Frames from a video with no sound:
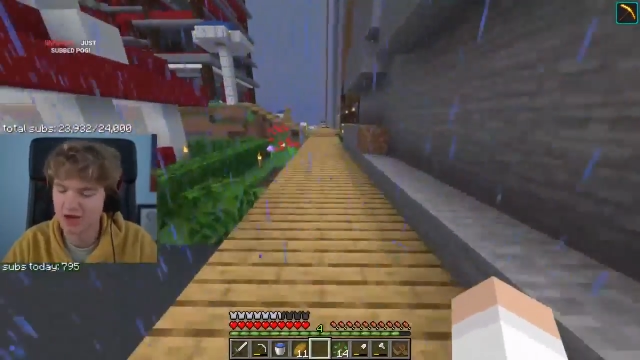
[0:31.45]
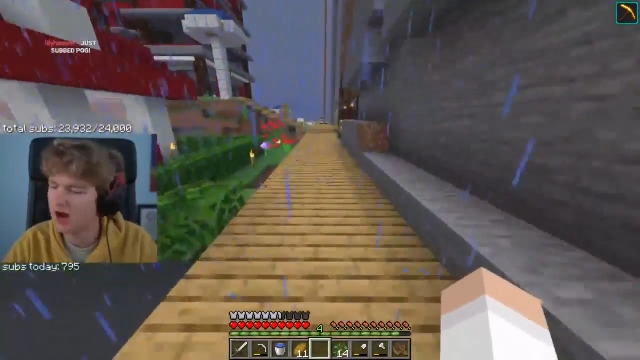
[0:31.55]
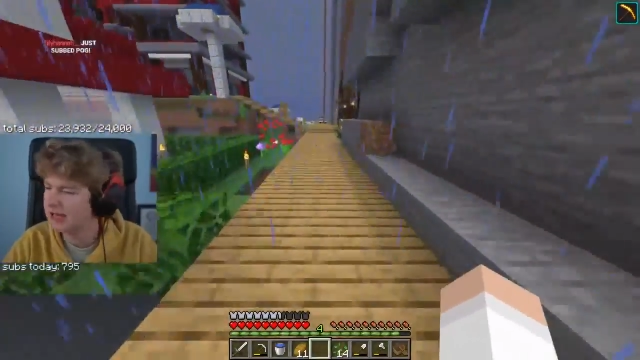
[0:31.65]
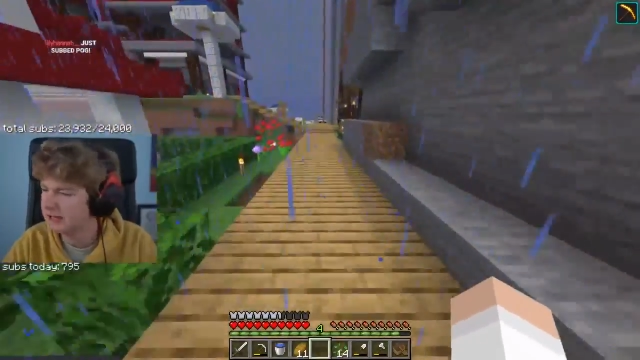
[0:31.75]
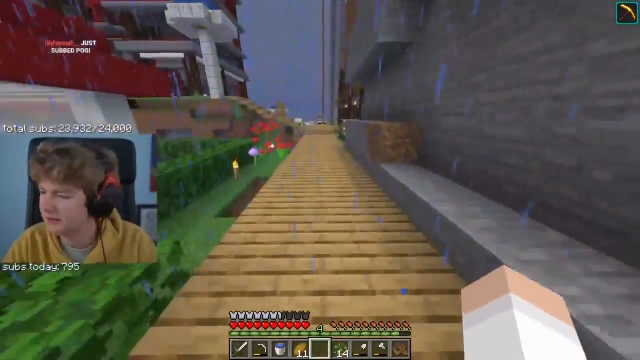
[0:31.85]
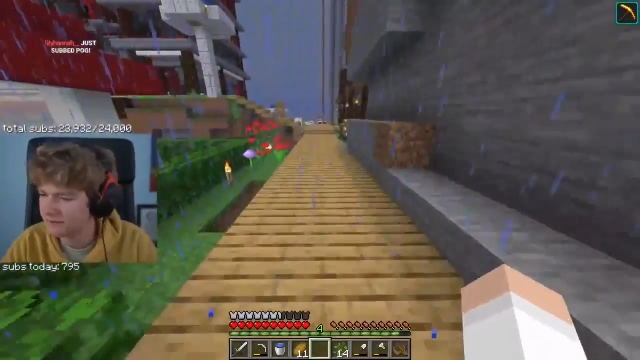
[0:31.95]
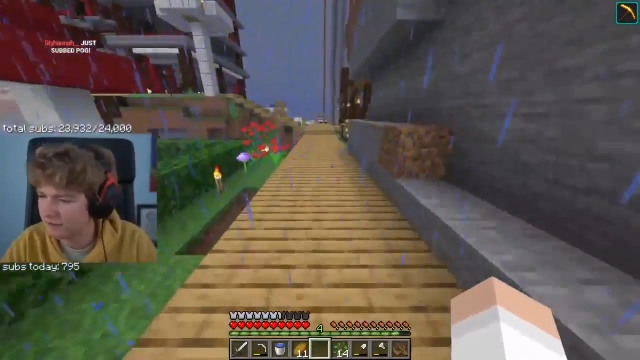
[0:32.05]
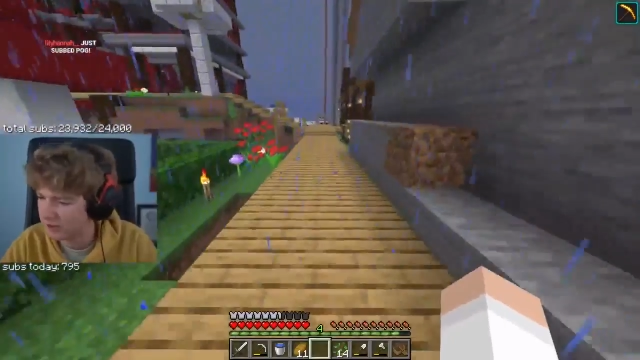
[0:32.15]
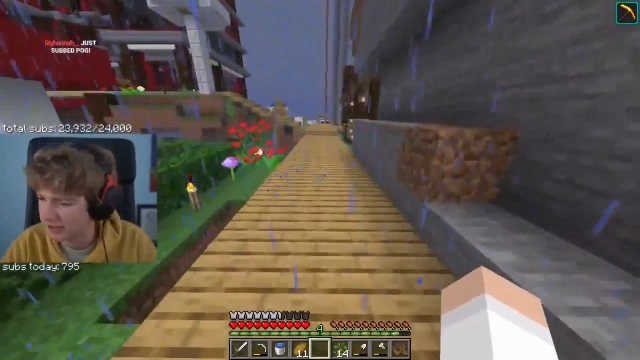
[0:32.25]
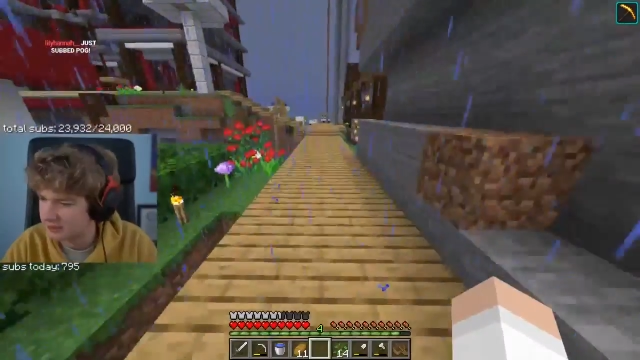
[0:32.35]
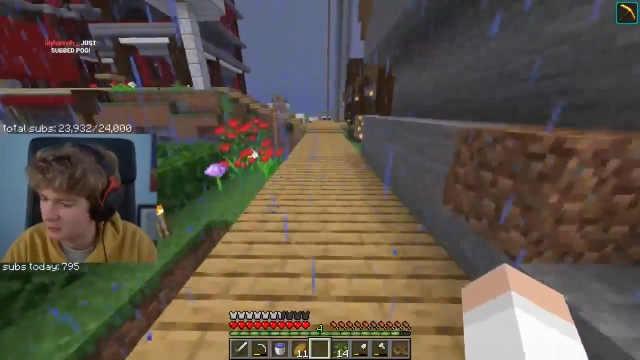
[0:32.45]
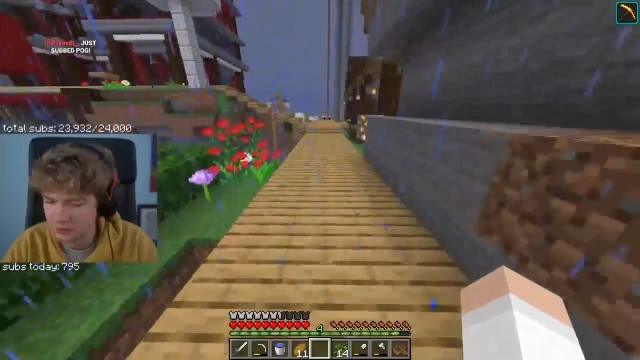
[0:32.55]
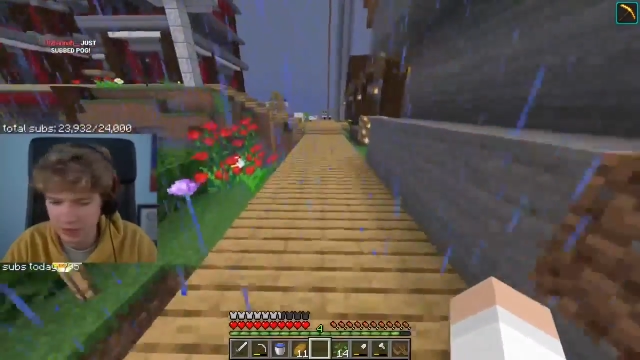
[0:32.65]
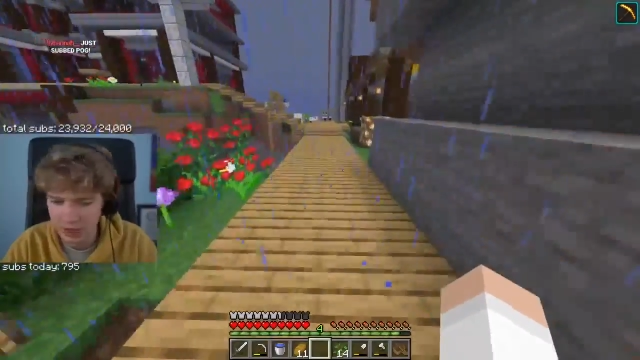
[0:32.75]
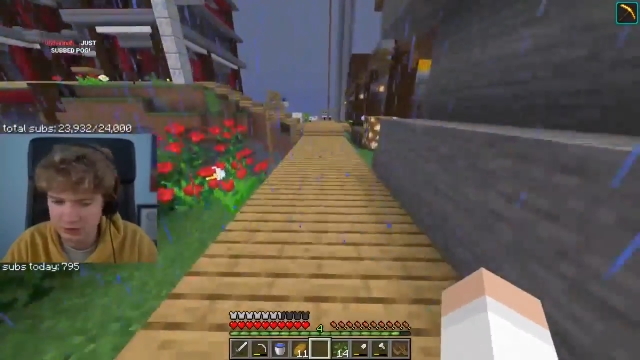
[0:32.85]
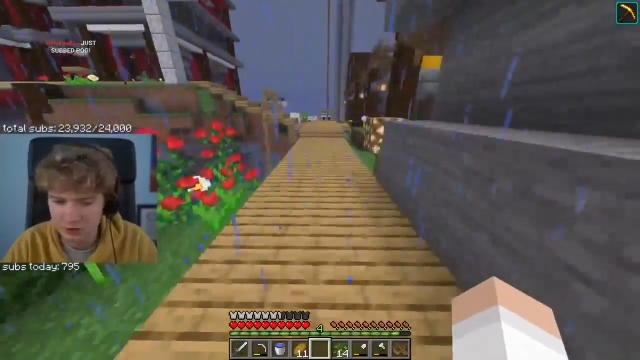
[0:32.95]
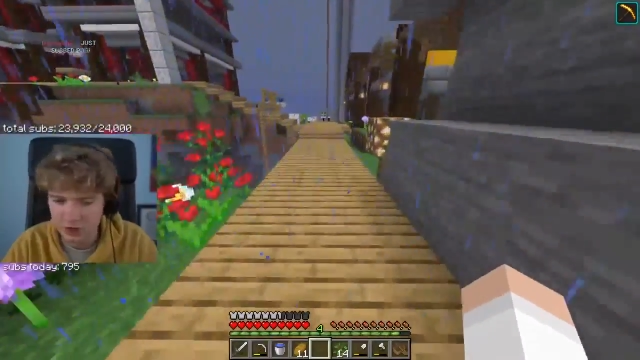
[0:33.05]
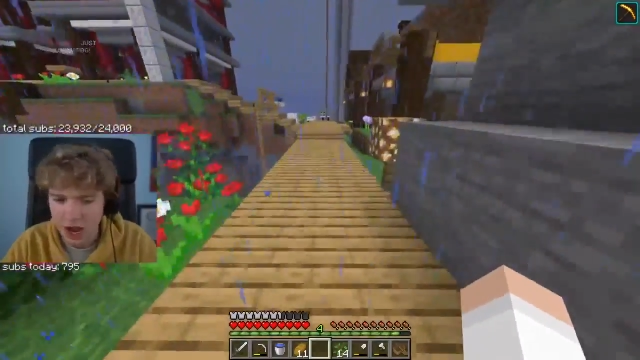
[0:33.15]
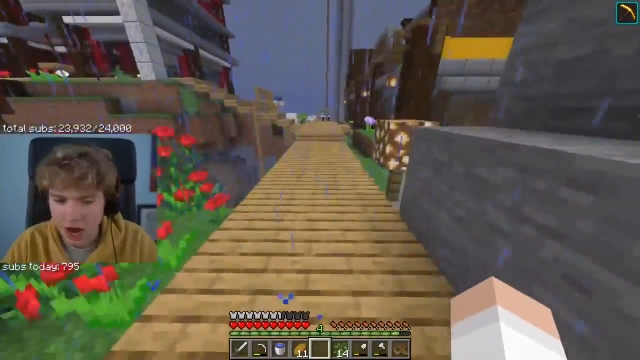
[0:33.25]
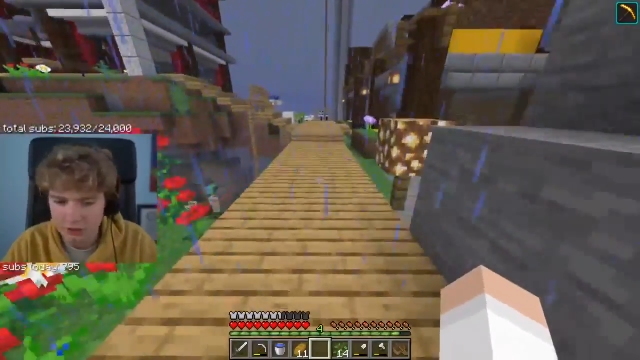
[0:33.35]
I fucking want to... Uh, dude,
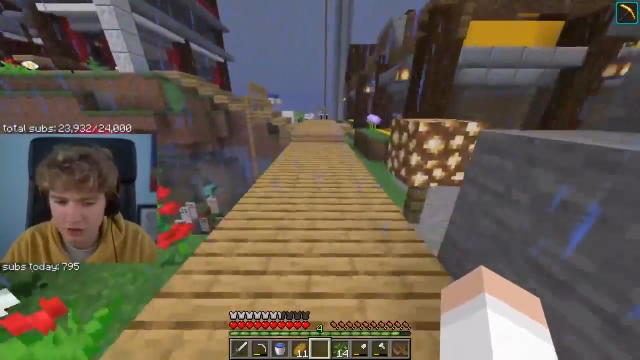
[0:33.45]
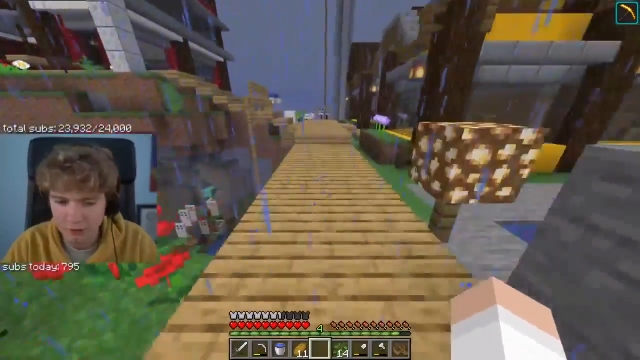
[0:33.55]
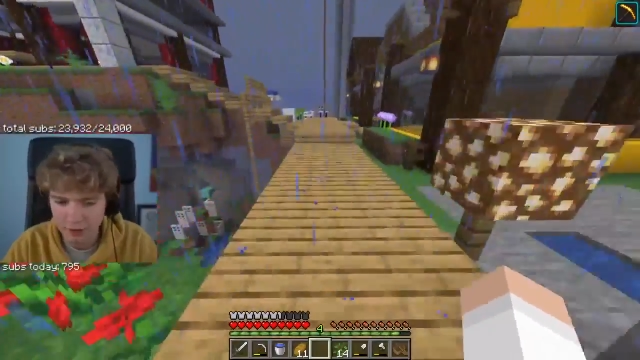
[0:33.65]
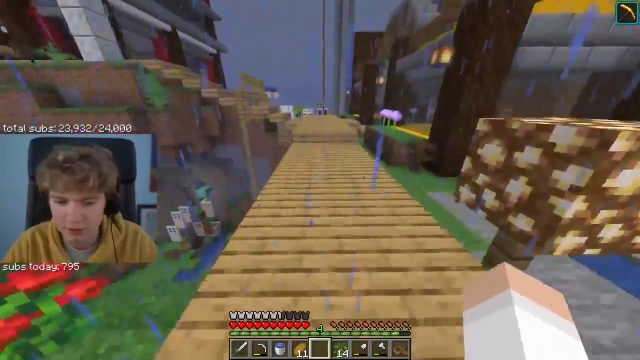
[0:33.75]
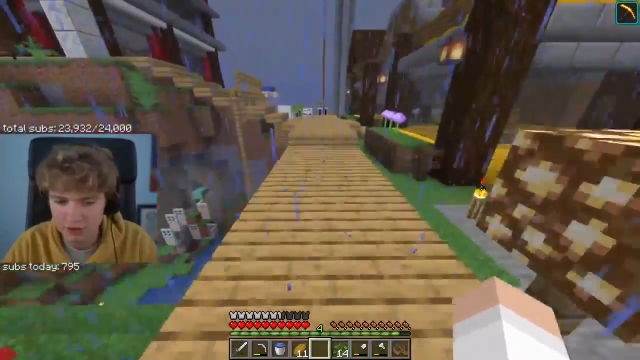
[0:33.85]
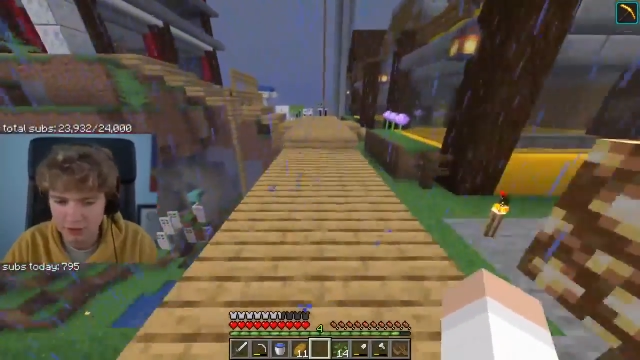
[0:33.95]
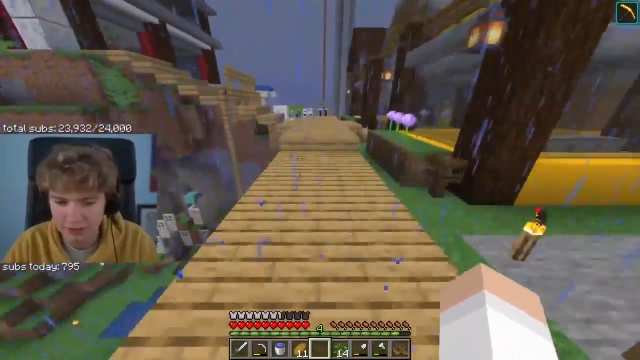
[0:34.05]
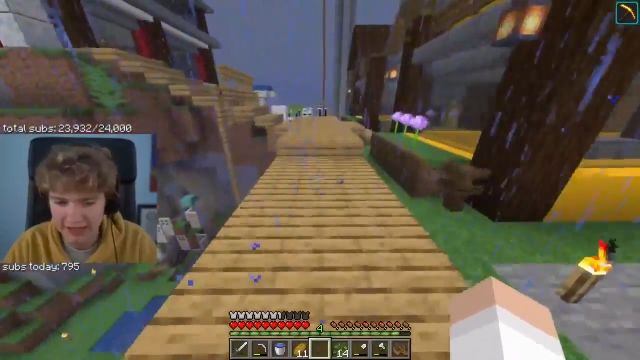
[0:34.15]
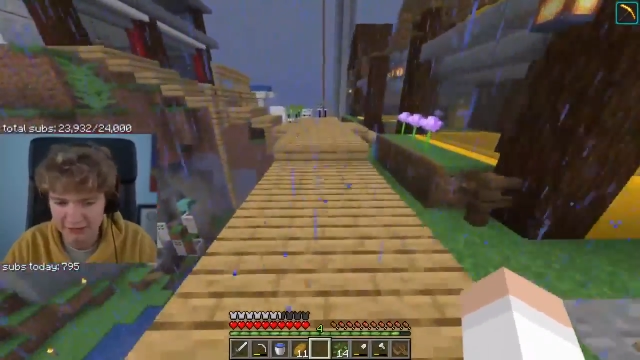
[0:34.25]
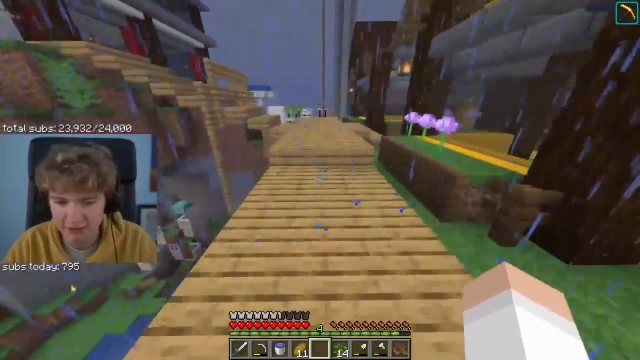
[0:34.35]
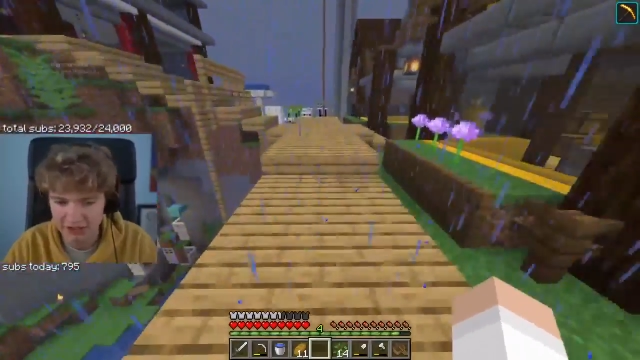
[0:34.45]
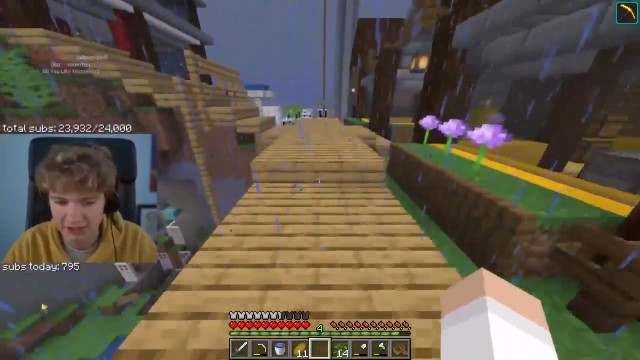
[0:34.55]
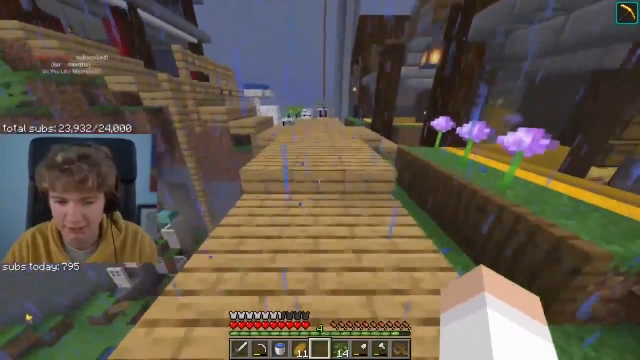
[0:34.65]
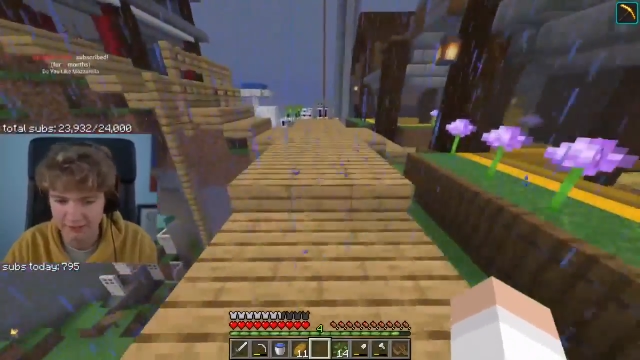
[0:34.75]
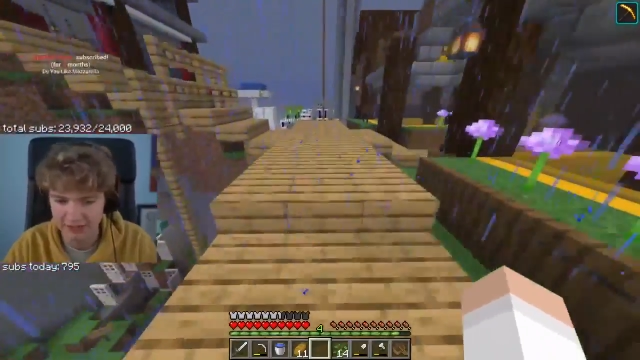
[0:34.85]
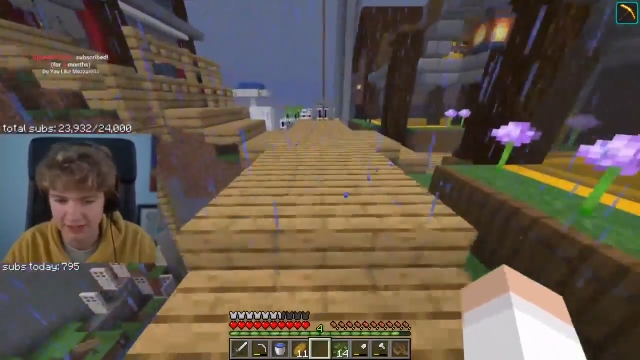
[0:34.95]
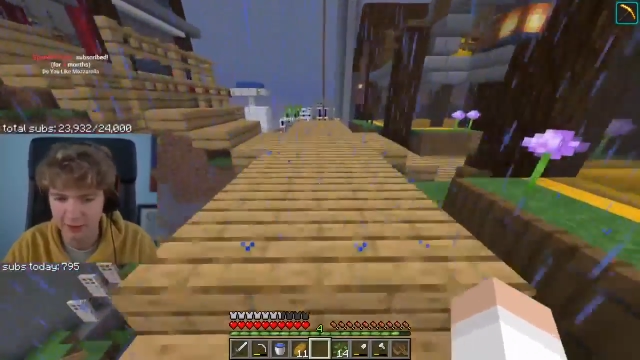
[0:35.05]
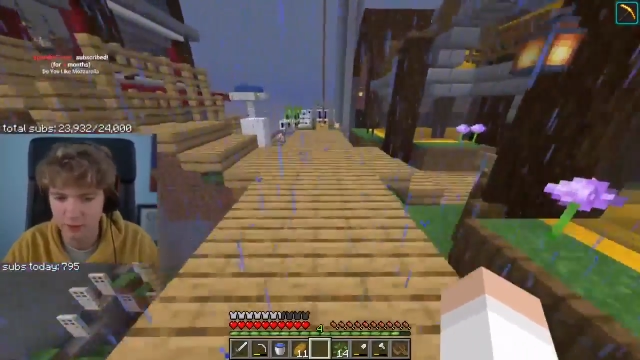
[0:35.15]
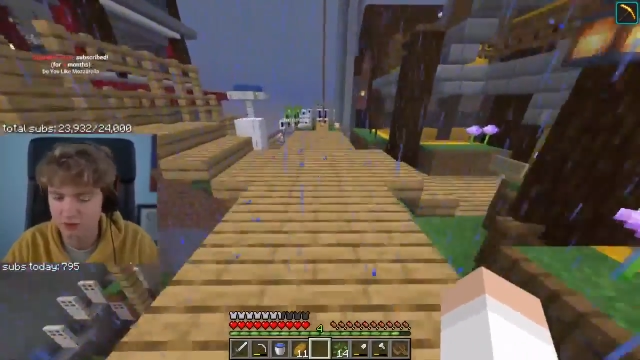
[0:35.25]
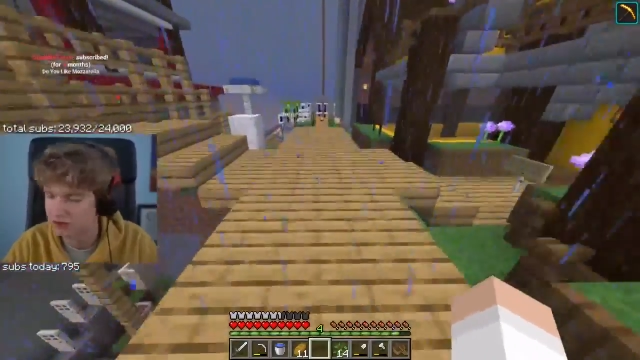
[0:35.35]
uh, Tubbo's new Let's Play channel video
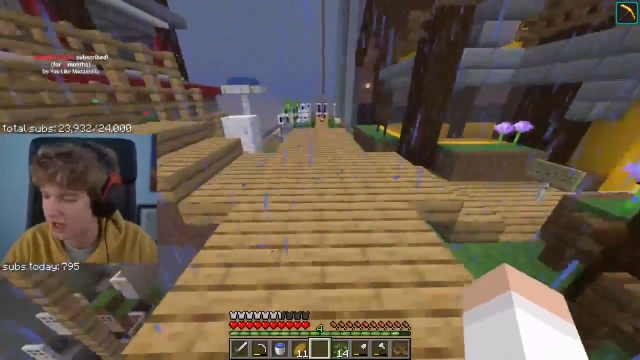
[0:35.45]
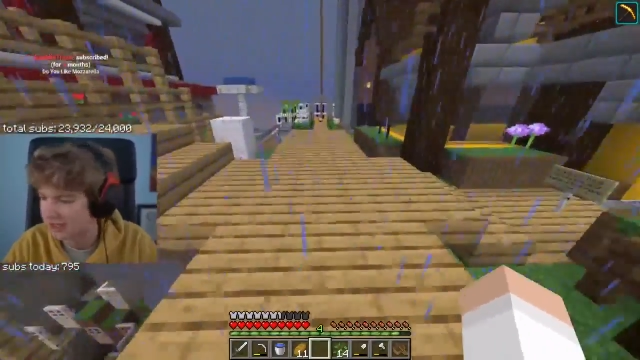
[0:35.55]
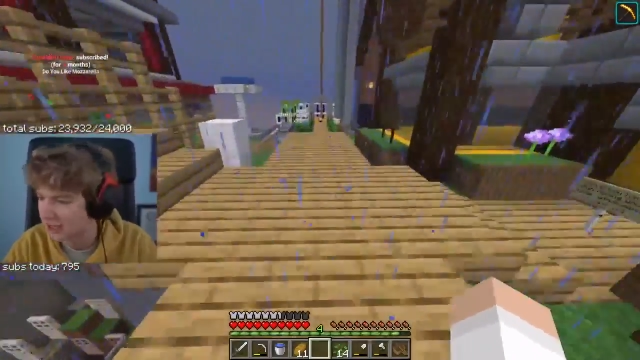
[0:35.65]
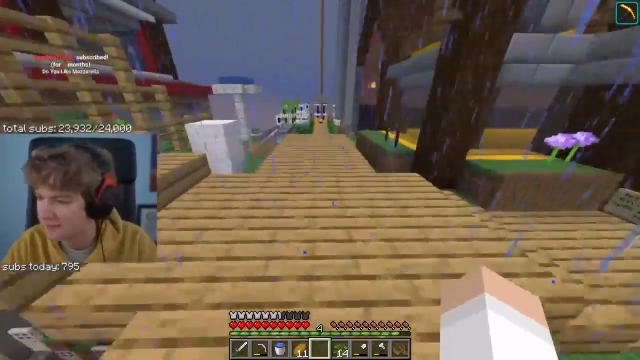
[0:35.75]
was like...